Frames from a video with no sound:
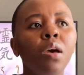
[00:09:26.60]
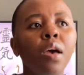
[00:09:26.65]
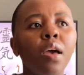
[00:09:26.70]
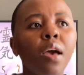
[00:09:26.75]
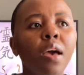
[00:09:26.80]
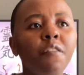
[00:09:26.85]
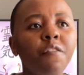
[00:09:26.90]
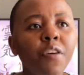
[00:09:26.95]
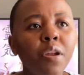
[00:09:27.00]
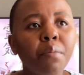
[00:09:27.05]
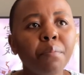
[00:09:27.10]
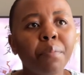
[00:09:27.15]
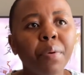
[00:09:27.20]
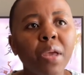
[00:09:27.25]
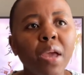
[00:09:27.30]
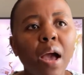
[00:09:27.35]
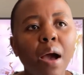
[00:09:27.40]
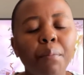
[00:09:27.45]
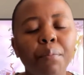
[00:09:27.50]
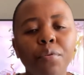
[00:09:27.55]

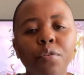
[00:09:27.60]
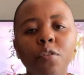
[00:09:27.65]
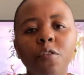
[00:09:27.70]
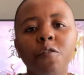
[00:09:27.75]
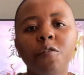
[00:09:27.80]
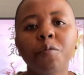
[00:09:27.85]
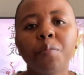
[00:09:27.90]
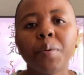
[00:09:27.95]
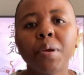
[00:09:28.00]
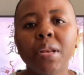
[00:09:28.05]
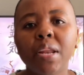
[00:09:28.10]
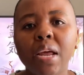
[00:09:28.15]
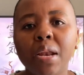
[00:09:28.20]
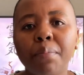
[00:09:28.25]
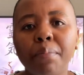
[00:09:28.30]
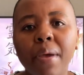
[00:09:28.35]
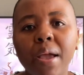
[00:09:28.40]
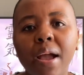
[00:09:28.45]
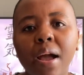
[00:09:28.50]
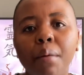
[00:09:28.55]
FNB approved me,
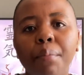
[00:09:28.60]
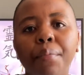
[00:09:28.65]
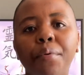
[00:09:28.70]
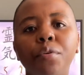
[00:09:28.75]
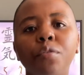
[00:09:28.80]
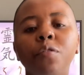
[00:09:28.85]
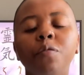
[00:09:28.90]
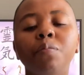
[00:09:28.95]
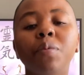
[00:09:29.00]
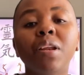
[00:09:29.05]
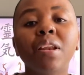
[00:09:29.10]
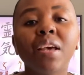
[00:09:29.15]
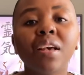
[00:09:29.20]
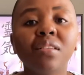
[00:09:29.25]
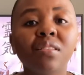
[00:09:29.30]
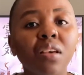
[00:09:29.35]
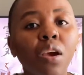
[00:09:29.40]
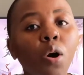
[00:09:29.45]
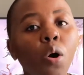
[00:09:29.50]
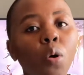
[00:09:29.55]
Nedbank approved me, and
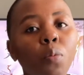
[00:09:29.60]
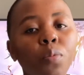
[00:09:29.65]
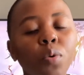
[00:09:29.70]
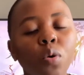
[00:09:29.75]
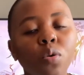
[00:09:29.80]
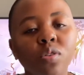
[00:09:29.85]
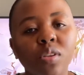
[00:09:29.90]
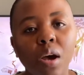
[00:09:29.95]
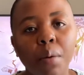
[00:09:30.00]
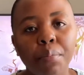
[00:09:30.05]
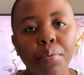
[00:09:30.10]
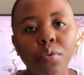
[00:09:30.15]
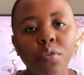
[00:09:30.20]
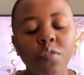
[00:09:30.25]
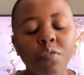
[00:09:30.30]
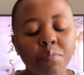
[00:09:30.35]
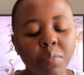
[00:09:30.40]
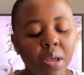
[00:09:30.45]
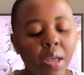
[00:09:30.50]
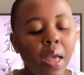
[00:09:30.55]
SA Home Loans
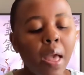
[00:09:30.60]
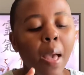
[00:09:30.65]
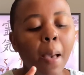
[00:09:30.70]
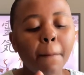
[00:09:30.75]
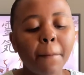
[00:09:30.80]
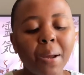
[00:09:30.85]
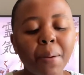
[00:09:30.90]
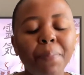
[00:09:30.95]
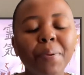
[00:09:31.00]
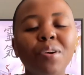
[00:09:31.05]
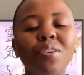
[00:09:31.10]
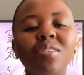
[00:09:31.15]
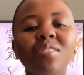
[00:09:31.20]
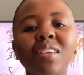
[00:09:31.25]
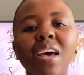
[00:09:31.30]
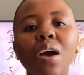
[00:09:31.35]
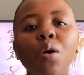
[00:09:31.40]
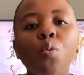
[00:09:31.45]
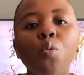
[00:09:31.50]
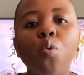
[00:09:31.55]
approved me. But because
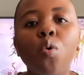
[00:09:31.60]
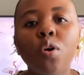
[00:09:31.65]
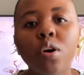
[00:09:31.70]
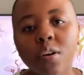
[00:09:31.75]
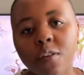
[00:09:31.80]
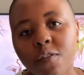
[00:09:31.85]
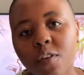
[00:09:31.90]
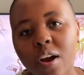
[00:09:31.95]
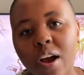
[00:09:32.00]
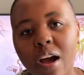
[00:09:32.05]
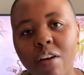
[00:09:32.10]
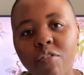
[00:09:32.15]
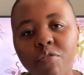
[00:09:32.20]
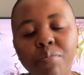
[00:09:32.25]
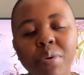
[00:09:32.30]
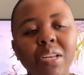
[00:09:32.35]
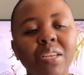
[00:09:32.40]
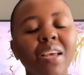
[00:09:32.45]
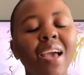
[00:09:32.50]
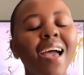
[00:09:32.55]
I work for
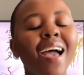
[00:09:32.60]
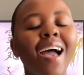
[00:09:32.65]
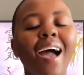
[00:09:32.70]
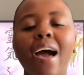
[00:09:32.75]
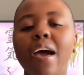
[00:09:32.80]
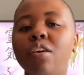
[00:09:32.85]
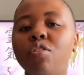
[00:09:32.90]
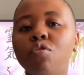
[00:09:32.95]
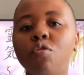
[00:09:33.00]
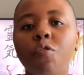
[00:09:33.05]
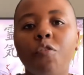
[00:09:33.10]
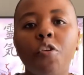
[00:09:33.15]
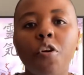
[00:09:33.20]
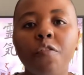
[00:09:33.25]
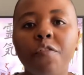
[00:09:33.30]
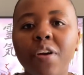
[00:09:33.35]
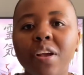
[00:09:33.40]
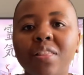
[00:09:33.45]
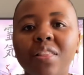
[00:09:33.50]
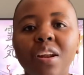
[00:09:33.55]
government, I knew for a
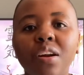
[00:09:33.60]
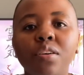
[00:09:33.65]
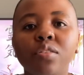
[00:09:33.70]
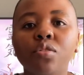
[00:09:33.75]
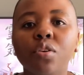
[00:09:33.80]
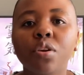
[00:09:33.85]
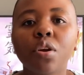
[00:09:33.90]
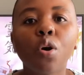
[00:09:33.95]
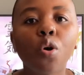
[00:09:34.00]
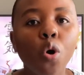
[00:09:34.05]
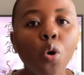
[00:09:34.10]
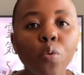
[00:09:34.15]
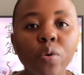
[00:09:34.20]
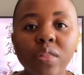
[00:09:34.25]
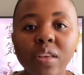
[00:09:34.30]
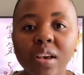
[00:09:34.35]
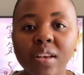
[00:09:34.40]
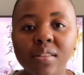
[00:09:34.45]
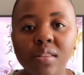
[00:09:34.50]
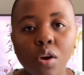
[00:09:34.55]
fact that I was going to go
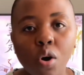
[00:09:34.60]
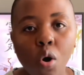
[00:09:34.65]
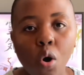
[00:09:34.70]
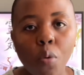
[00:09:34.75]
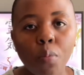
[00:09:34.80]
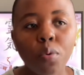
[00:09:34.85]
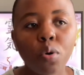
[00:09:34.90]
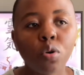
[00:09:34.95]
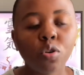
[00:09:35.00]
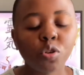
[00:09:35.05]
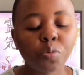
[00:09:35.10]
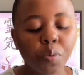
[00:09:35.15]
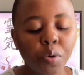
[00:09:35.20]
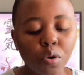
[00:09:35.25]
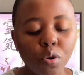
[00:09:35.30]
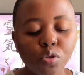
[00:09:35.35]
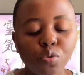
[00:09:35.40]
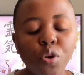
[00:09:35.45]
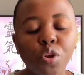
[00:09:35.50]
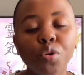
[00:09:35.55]
with SA Home Loans,
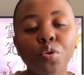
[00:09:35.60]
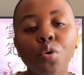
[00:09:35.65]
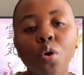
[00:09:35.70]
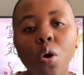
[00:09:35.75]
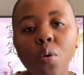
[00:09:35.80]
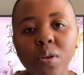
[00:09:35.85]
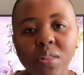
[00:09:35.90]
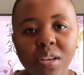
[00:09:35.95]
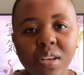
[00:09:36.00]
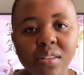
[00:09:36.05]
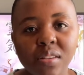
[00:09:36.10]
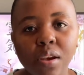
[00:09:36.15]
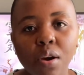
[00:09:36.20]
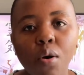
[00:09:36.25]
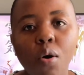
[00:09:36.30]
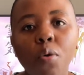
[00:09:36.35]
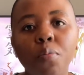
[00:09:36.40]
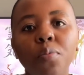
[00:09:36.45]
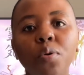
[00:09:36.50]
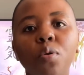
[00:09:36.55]
because when you go with SA
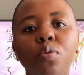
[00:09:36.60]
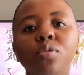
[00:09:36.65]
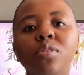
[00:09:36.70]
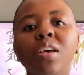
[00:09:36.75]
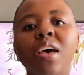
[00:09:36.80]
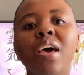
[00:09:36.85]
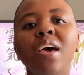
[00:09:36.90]
Home Loans,